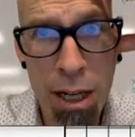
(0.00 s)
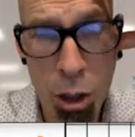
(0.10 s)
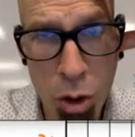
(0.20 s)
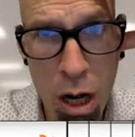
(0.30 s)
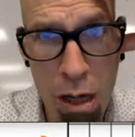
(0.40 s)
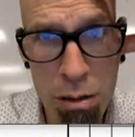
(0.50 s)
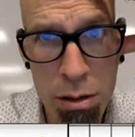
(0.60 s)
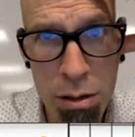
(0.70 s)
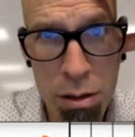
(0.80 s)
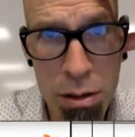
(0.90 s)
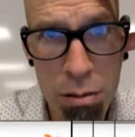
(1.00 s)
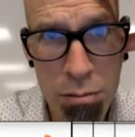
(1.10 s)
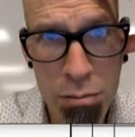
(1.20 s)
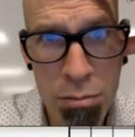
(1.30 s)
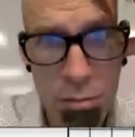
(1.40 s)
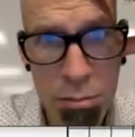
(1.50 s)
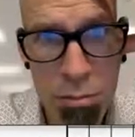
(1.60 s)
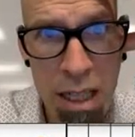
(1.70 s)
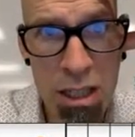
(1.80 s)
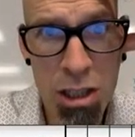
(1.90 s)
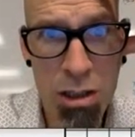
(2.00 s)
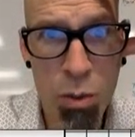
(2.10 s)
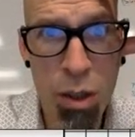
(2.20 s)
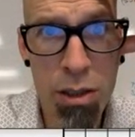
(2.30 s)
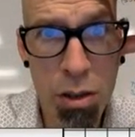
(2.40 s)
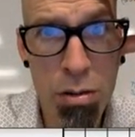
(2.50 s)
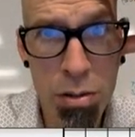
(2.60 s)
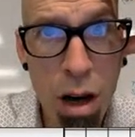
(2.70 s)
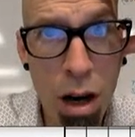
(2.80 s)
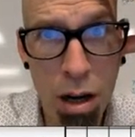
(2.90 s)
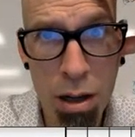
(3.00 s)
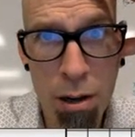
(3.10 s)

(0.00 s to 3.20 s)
across. That's just the way circles are.